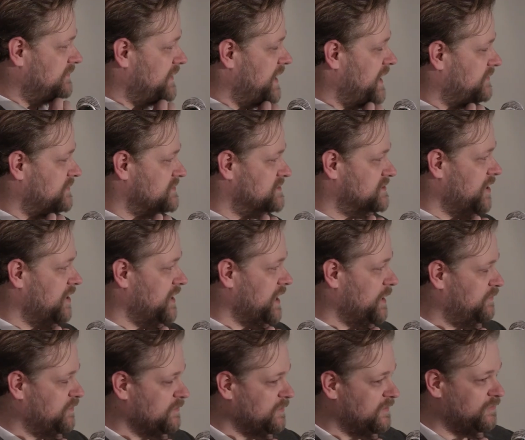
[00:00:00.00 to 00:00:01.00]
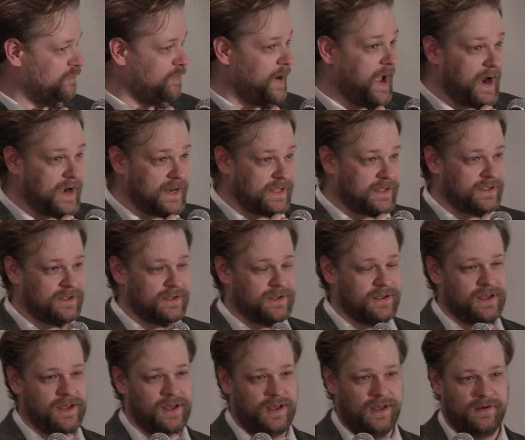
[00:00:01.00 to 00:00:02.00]
in fact the startup from a variety
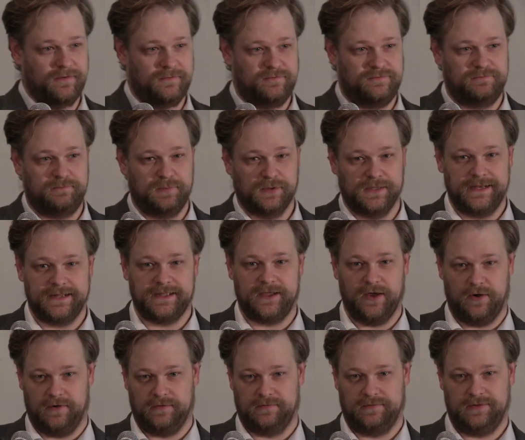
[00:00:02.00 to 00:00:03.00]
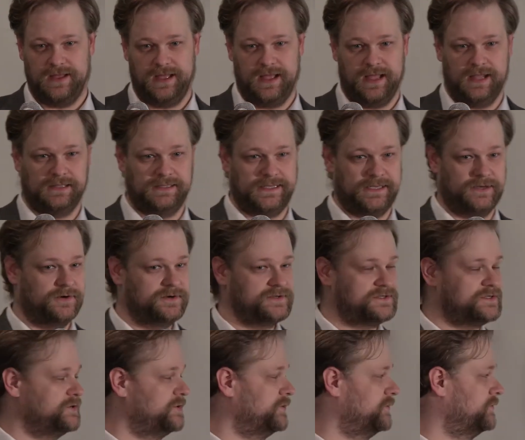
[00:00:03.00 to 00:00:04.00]
of Politico uh,
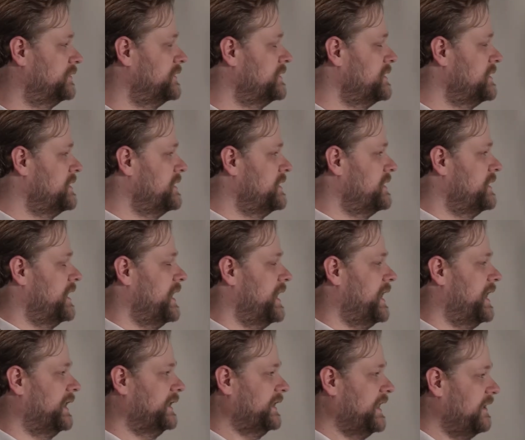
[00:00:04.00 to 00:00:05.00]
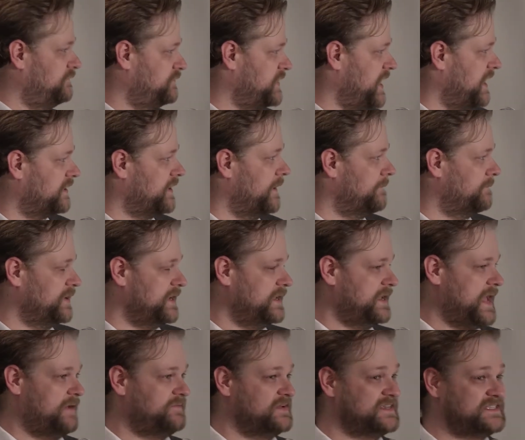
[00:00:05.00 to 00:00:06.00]
leaders who uh, left that
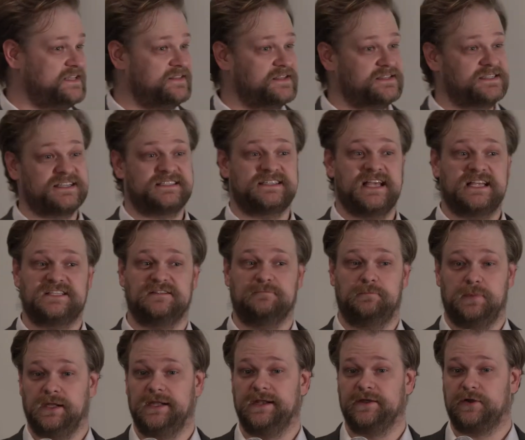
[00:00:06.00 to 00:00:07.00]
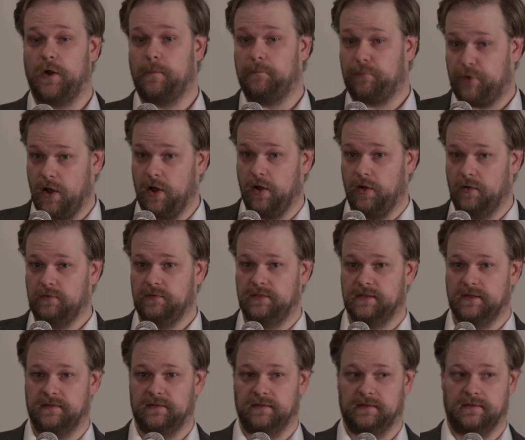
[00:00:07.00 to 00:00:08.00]
company, having seen the success of Politico Pro,
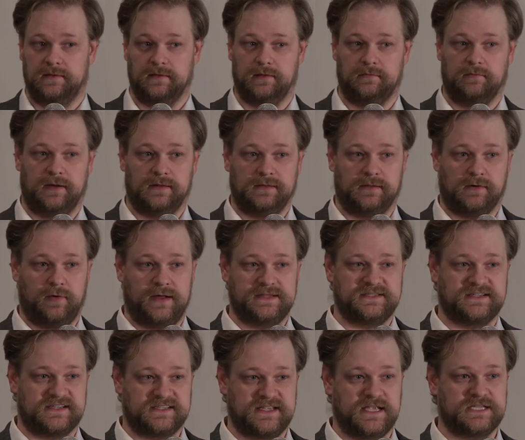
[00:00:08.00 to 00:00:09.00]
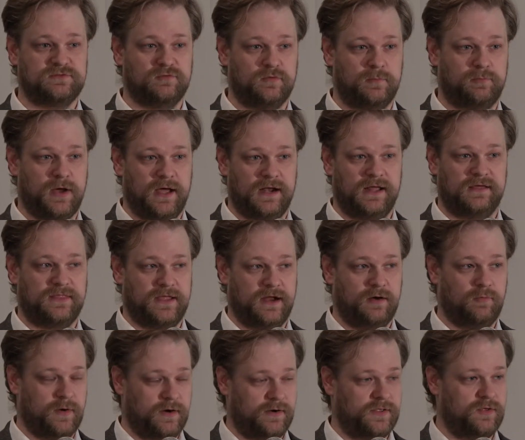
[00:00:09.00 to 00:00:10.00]
the, the, the, the, quite successful product
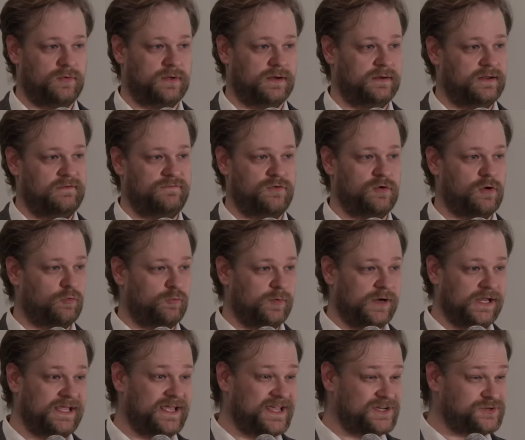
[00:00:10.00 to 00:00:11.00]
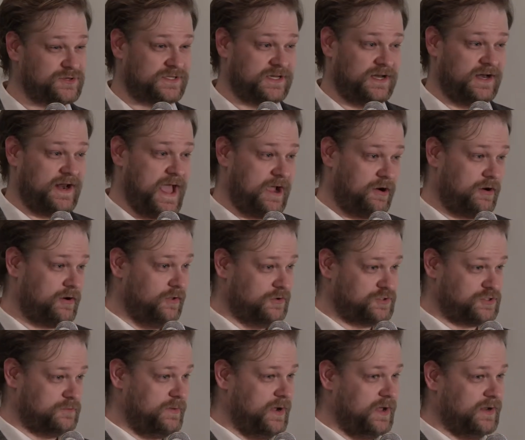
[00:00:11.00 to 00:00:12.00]
there, where you can, if you're really interested in
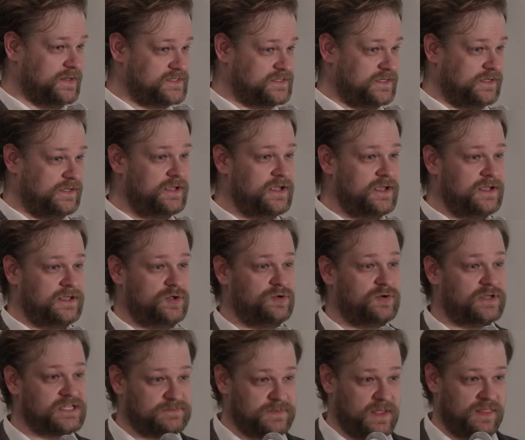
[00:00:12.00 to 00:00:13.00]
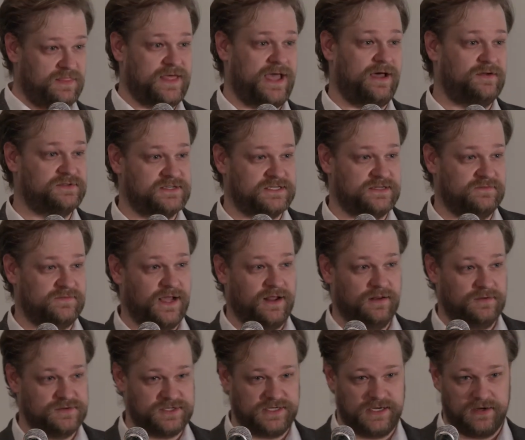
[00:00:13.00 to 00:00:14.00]
agriculture policy, you can spend thousands of
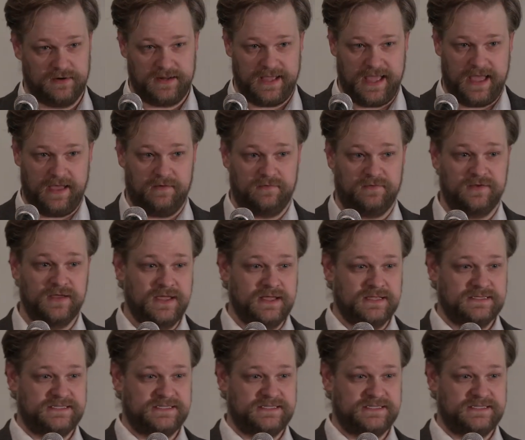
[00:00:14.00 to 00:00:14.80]
dollars a year to have